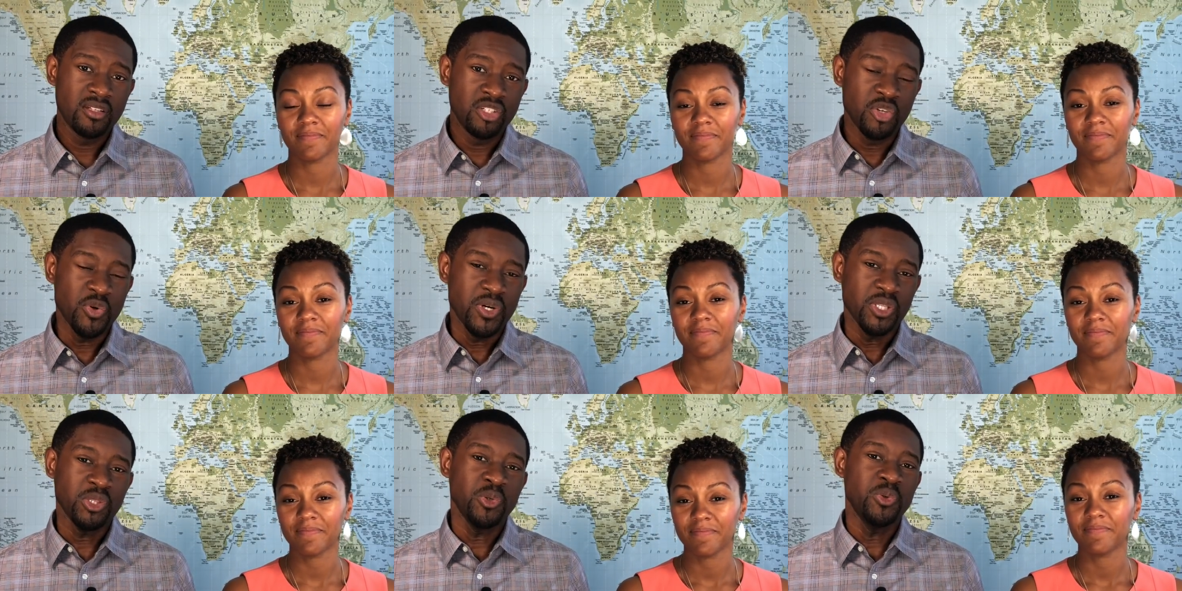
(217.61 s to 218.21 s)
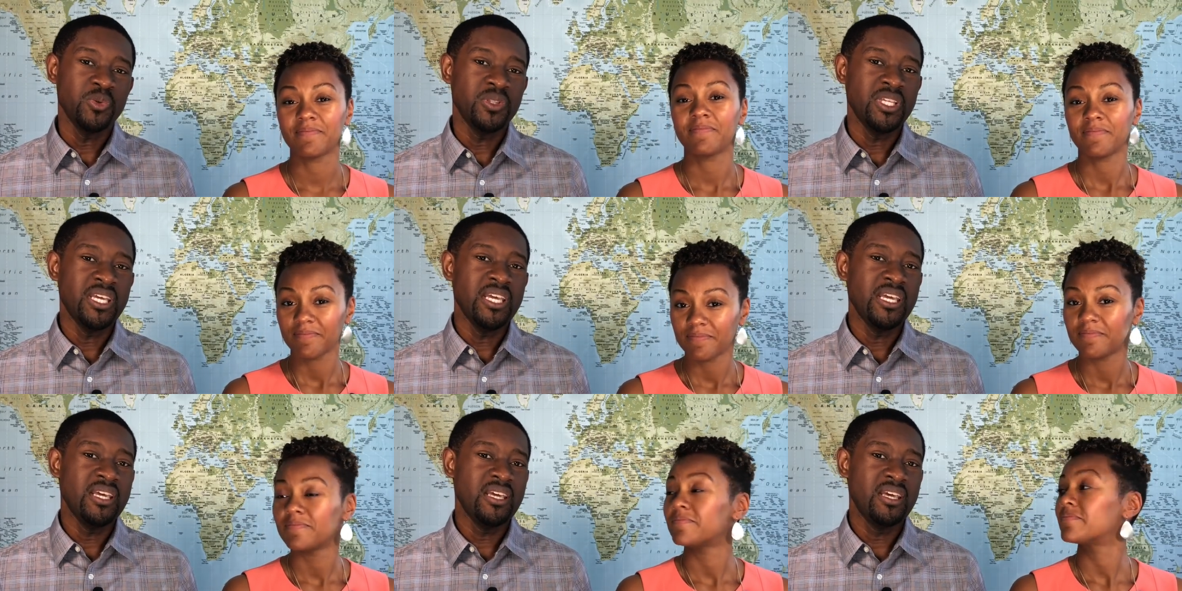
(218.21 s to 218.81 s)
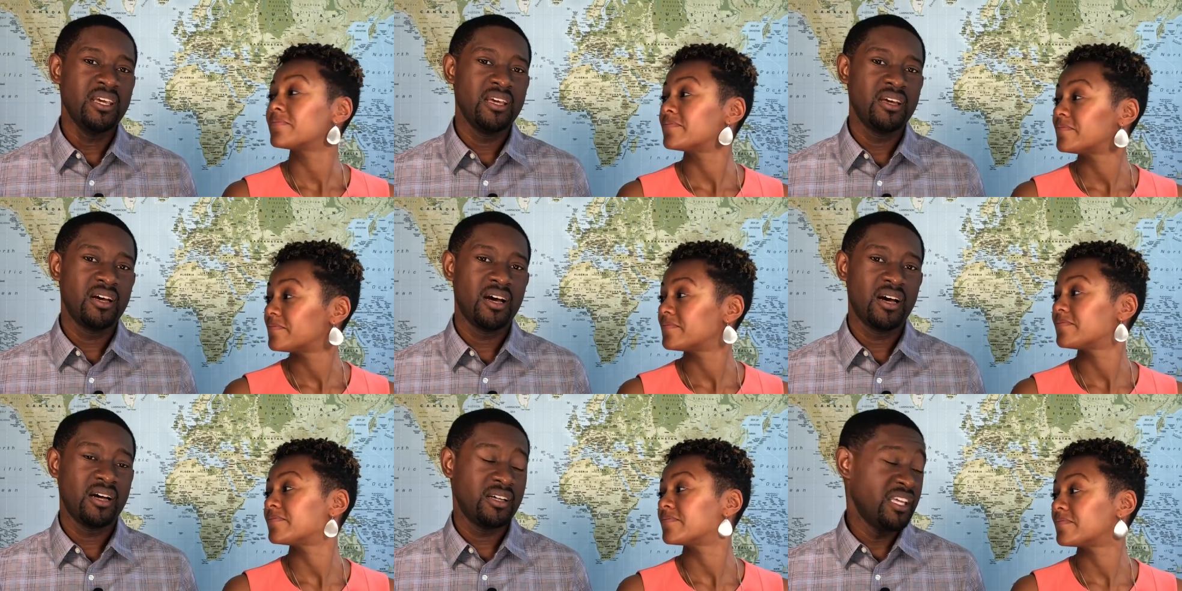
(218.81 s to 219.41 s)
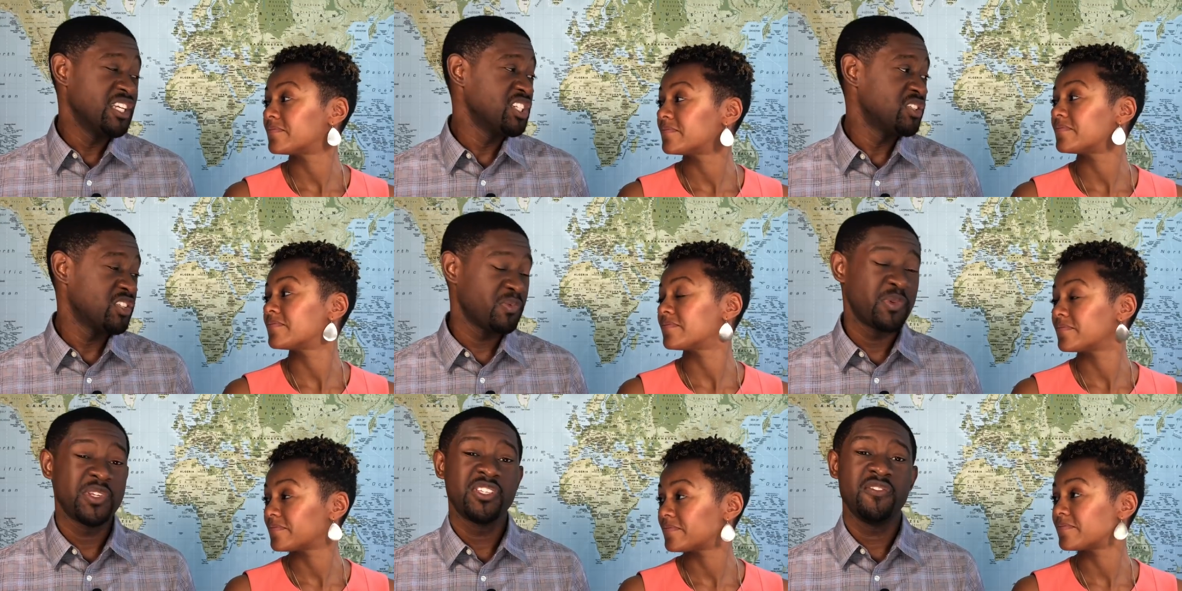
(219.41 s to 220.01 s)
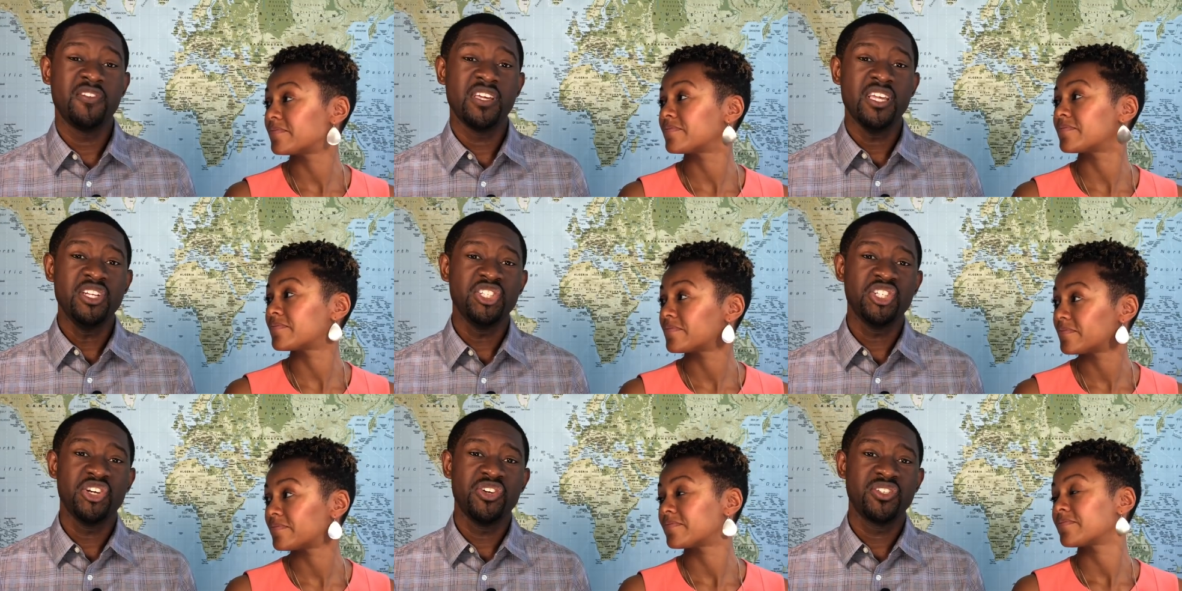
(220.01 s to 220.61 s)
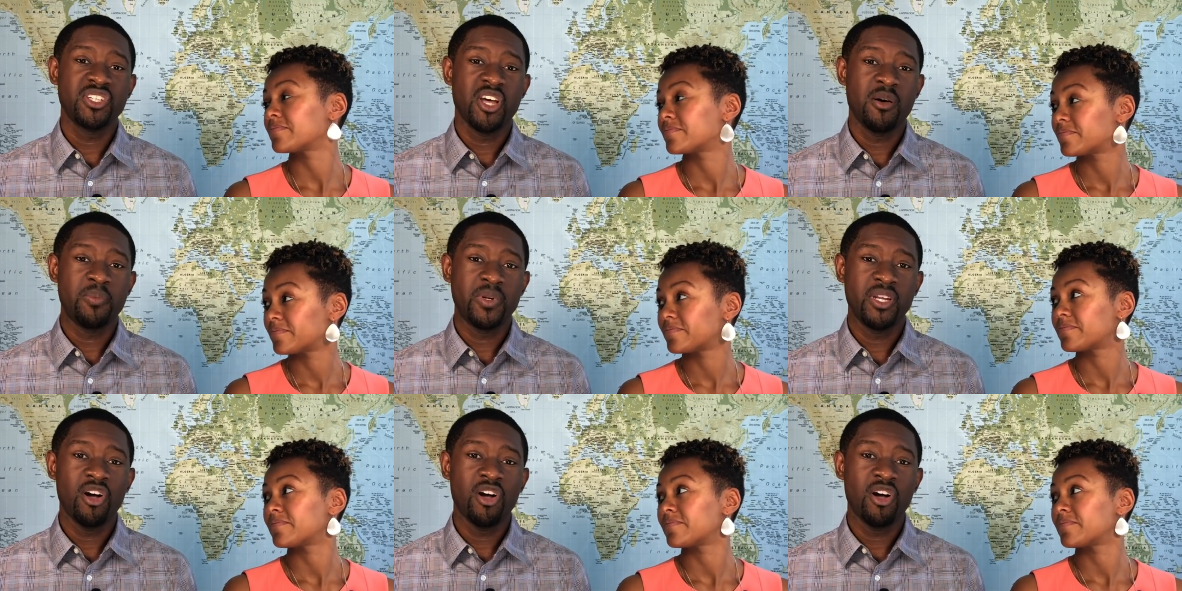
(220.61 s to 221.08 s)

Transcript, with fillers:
Speaker 1: do it through the uh, in specific insurance company.